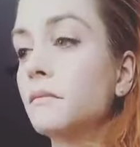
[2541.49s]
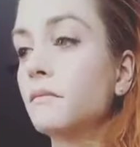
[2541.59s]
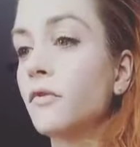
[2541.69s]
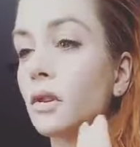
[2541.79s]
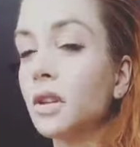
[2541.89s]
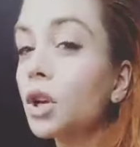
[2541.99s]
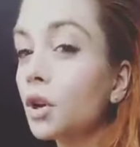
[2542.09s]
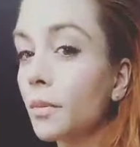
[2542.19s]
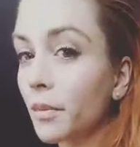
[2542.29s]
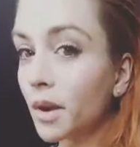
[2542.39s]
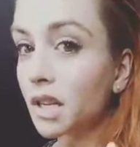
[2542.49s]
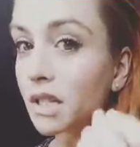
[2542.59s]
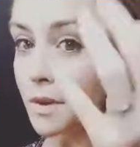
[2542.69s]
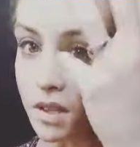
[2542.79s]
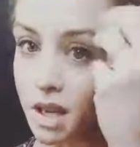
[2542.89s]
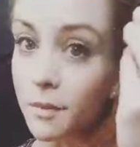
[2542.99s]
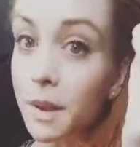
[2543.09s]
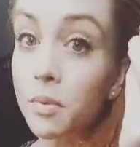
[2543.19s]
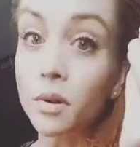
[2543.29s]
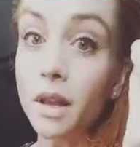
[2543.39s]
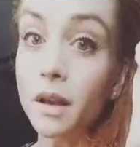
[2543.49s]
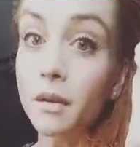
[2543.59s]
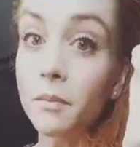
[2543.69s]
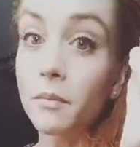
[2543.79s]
for a little bit, but it's mostly going to be pulling